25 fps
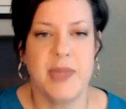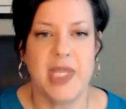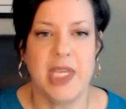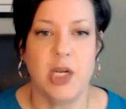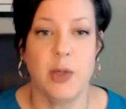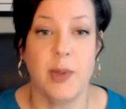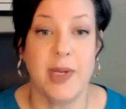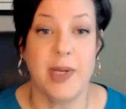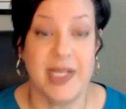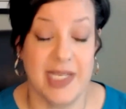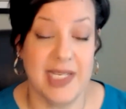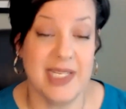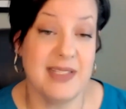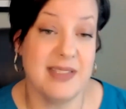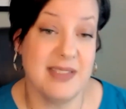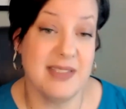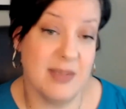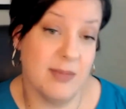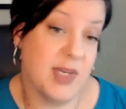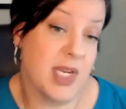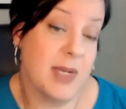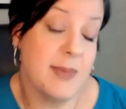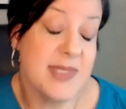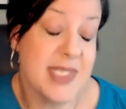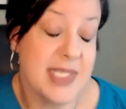it
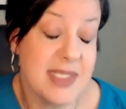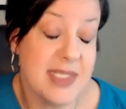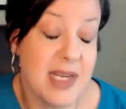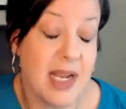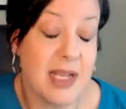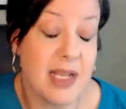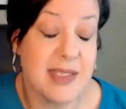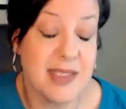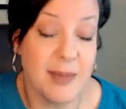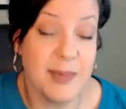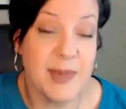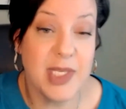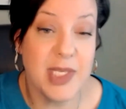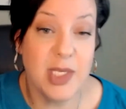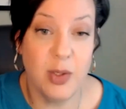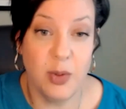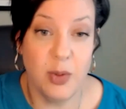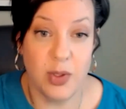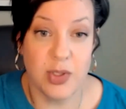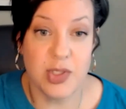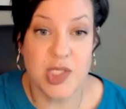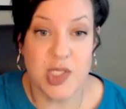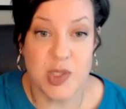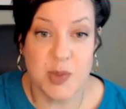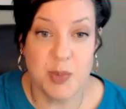sometimes it's not something you
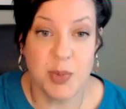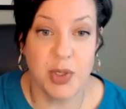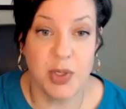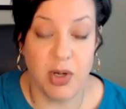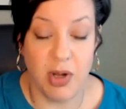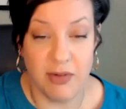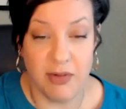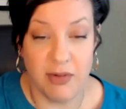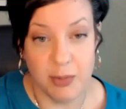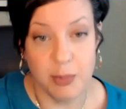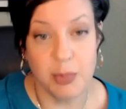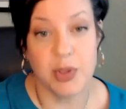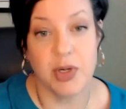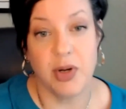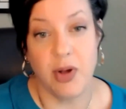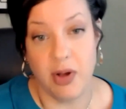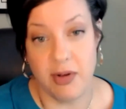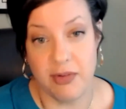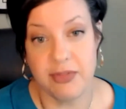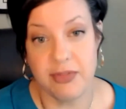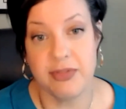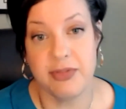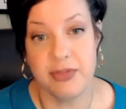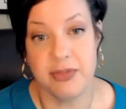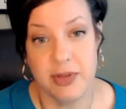can just put off
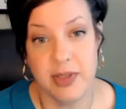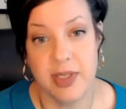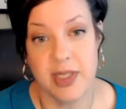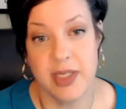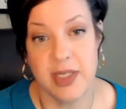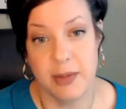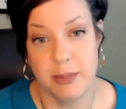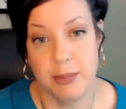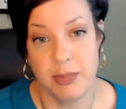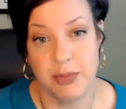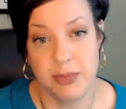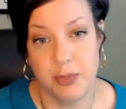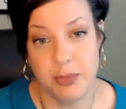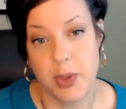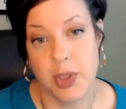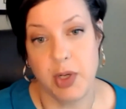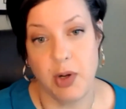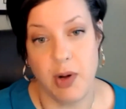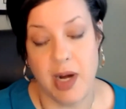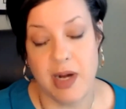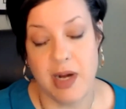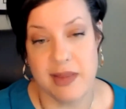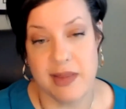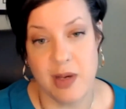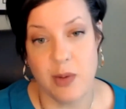before
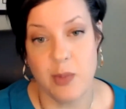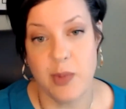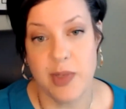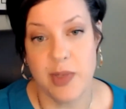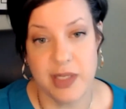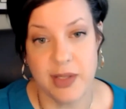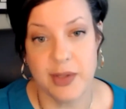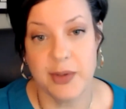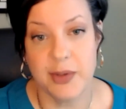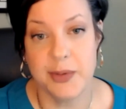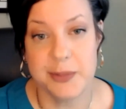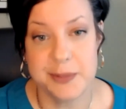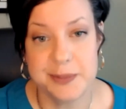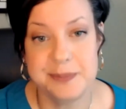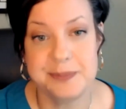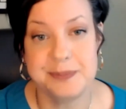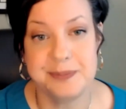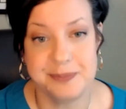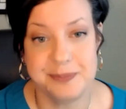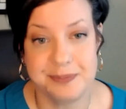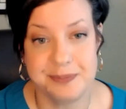you're out of that window.